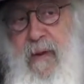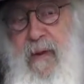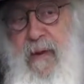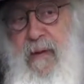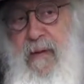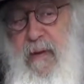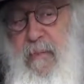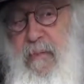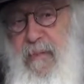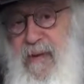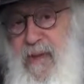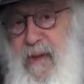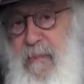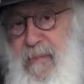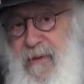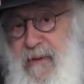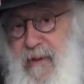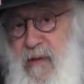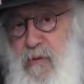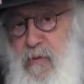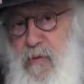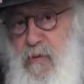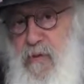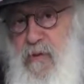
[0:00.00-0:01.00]
So my, my
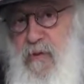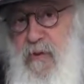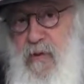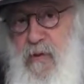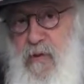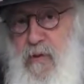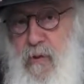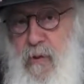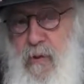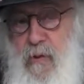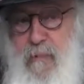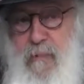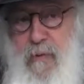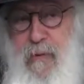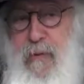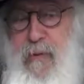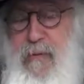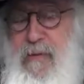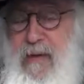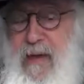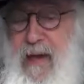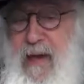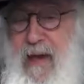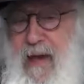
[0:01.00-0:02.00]
friend,
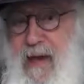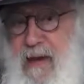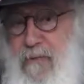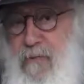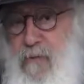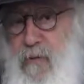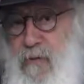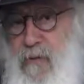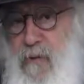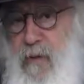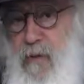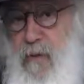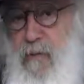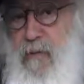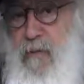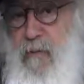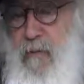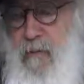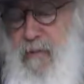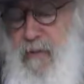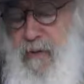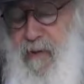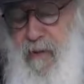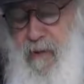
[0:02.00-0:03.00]
the Beit
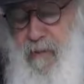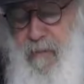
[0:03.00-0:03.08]
HaMikdash was